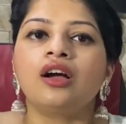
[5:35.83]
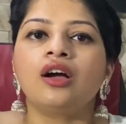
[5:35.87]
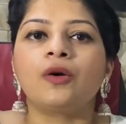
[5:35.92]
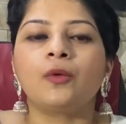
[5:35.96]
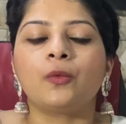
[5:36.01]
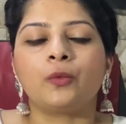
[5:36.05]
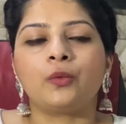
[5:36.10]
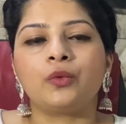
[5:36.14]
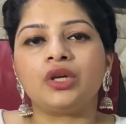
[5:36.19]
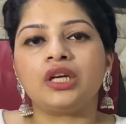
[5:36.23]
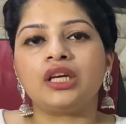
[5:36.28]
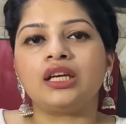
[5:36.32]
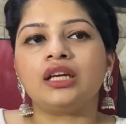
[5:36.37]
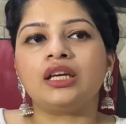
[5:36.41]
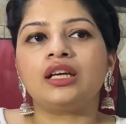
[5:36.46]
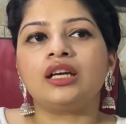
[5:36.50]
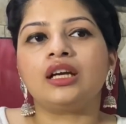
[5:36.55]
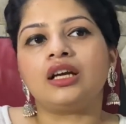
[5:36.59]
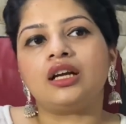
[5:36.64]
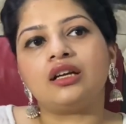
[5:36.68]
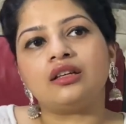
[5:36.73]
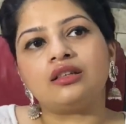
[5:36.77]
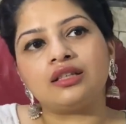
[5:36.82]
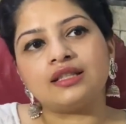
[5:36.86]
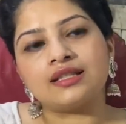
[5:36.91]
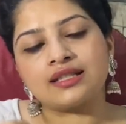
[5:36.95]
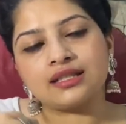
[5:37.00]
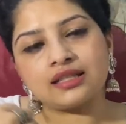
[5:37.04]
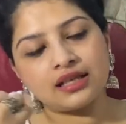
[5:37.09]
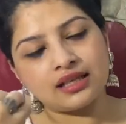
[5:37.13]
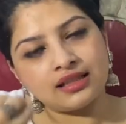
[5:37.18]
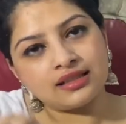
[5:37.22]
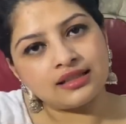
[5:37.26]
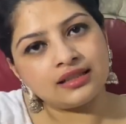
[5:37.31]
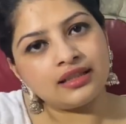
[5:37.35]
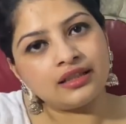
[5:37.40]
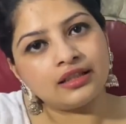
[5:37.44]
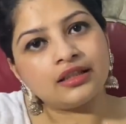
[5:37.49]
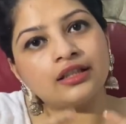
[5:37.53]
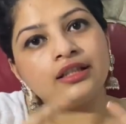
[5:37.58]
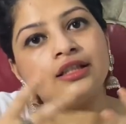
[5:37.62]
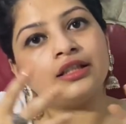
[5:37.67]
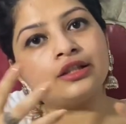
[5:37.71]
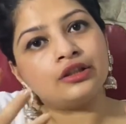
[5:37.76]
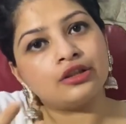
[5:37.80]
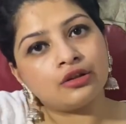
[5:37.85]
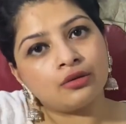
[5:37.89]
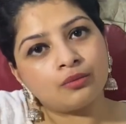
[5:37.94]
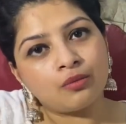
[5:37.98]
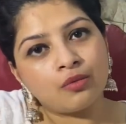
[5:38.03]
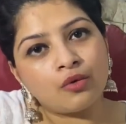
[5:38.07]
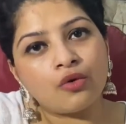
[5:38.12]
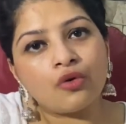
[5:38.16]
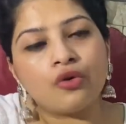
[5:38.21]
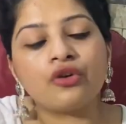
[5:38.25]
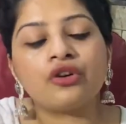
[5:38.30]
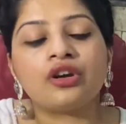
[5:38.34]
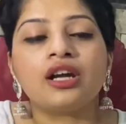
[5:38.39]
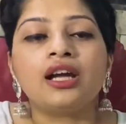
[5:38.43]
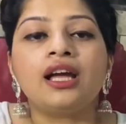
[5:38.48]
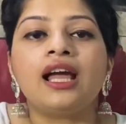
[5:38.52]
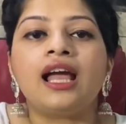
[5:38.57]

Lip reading: we discussed it a little more